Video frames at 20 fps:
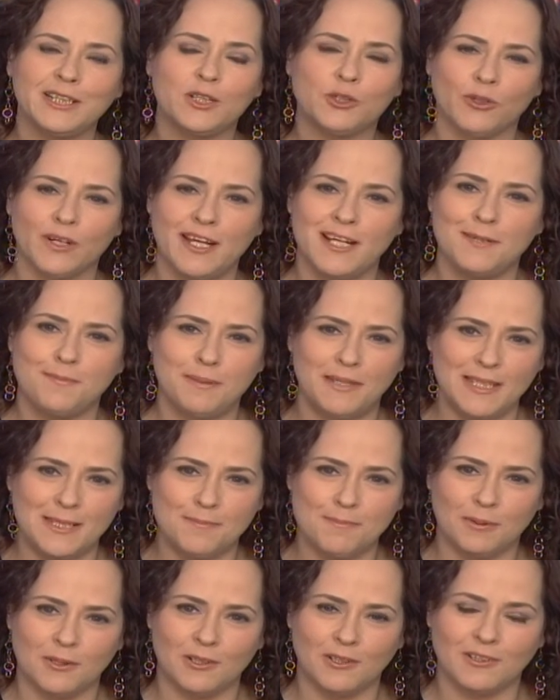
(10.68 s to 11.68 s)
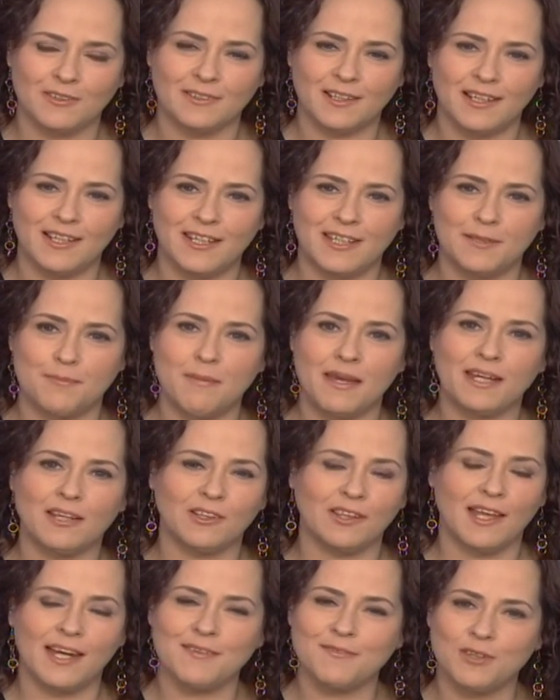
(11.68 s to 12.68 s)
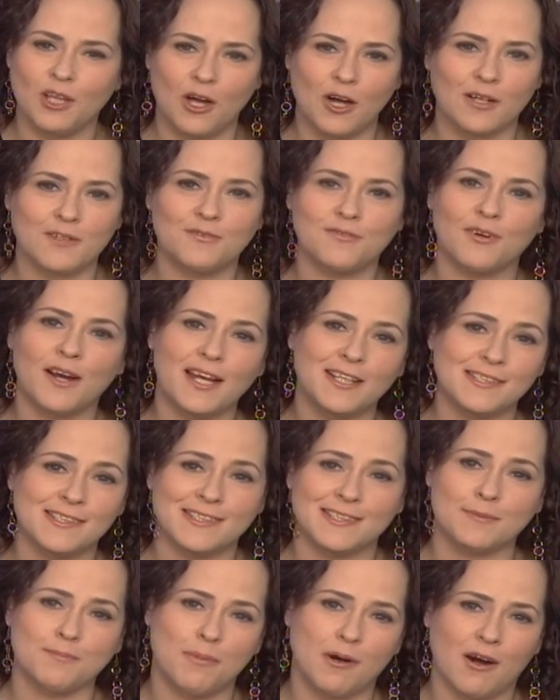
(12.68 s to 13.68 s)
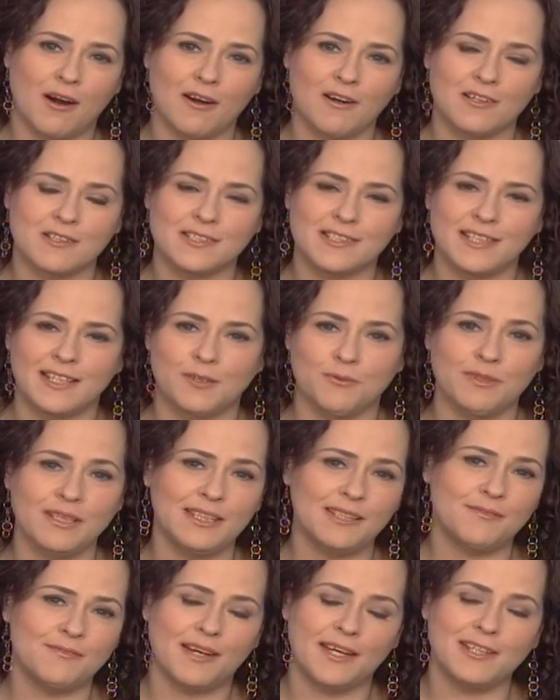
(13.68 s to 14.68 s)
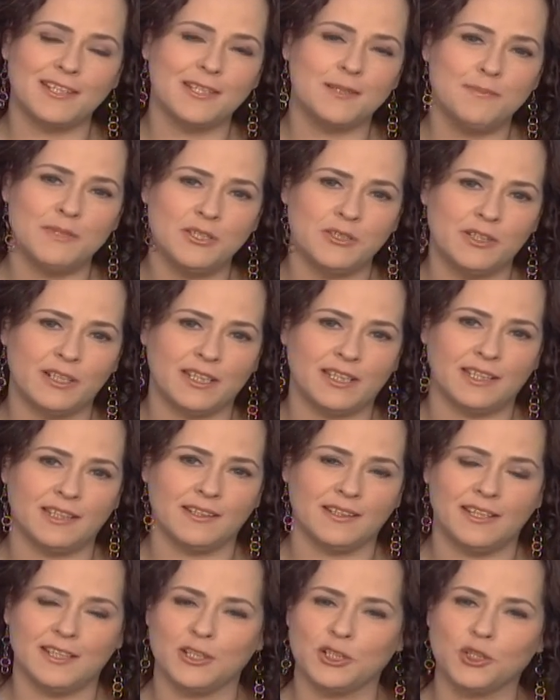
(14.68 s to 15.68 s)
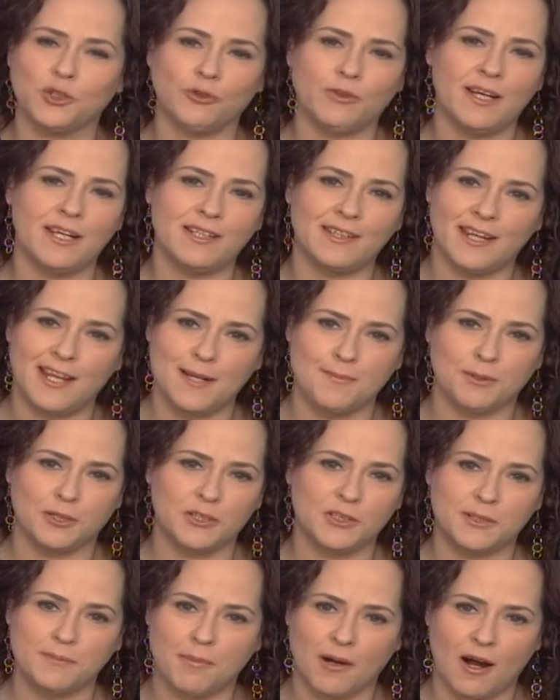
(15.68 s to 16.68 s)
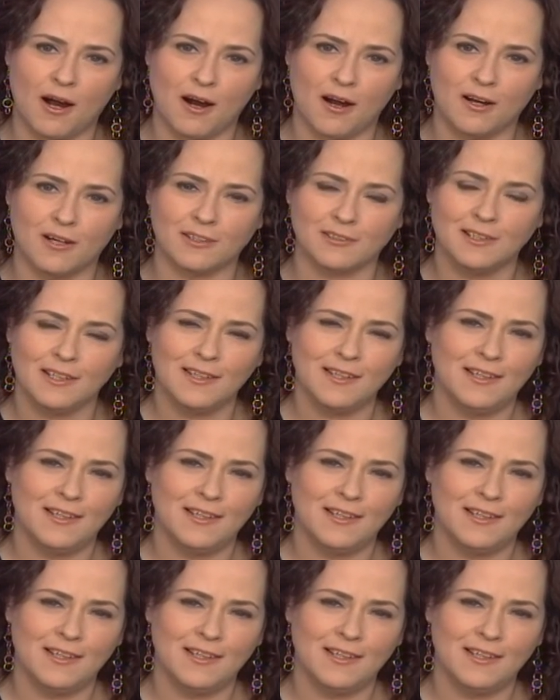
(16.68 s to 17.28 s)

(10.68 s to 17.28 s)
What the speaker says: great people and make lifelong friends in bars and really find community in a great neighborhood bar.